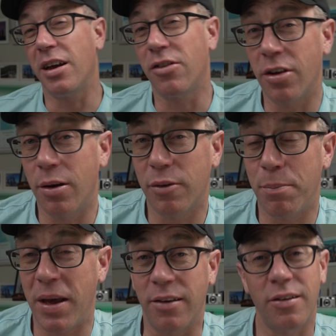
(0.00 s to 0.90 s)
in terms of
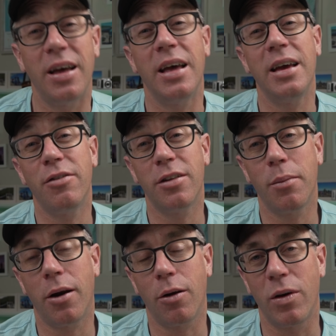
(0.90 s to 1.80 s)
pants, even in the
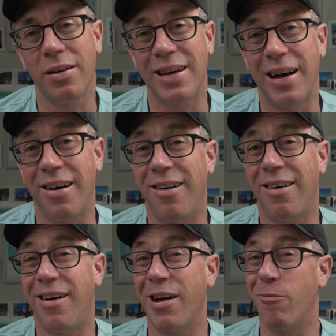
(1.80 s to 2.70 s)
middle of winter,
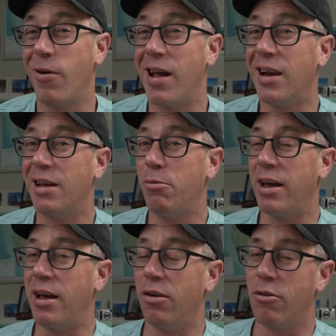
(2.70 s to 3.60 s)
I rarely
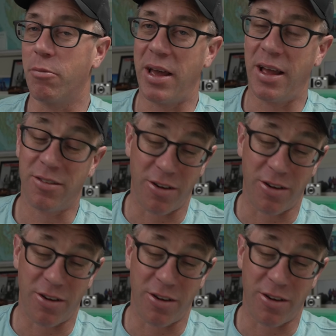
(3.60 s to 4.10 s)
wear long pants.